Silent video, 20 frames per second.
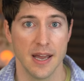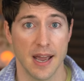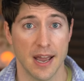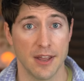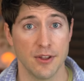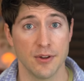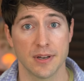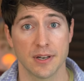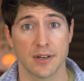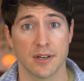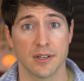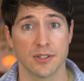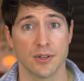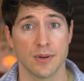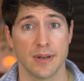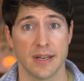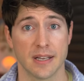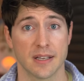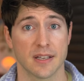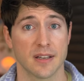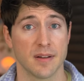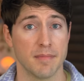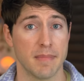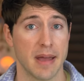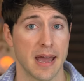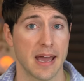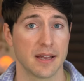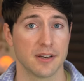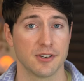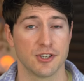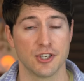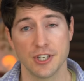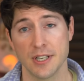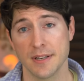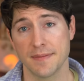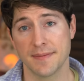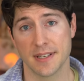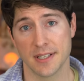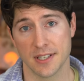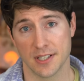And you can also hit Command
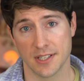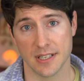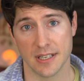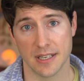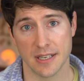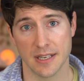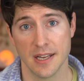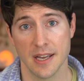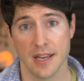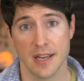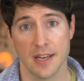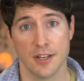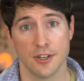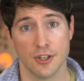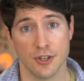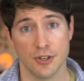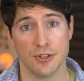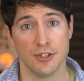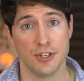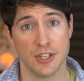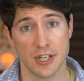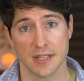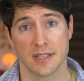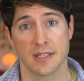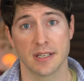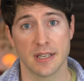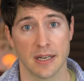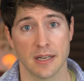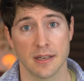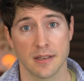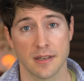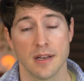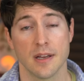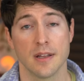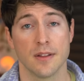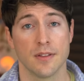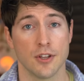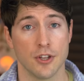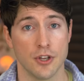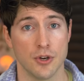Shift C to just get
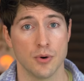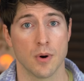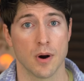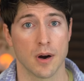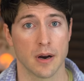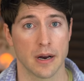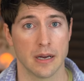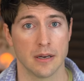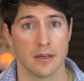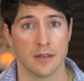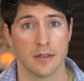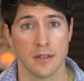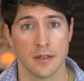the URL.